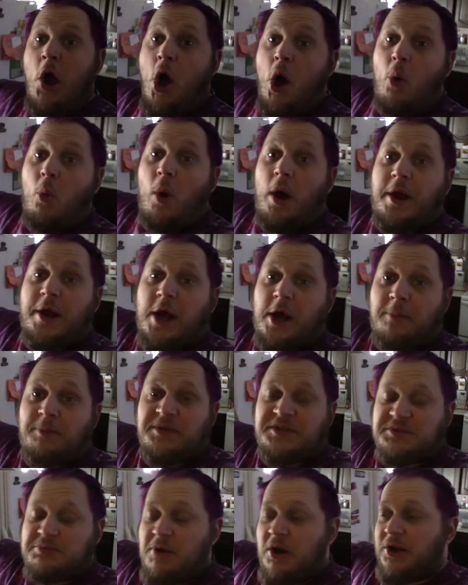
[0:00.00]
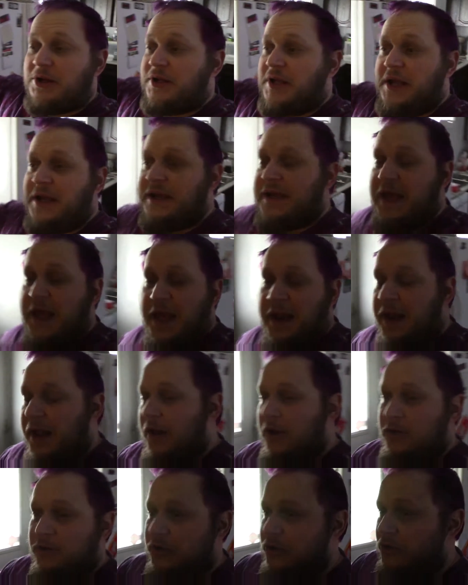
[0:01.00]
What up? It's Monday at,
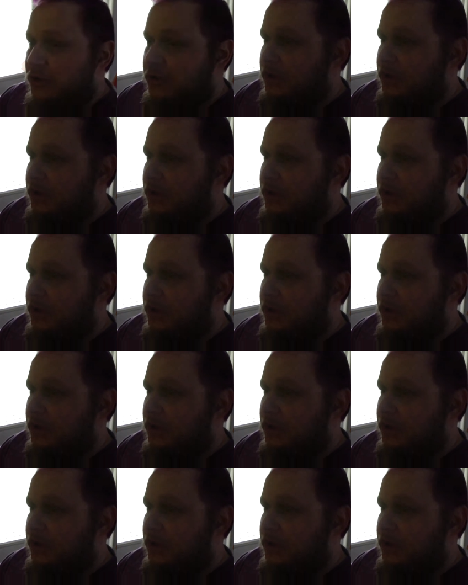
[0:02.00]
I don't know,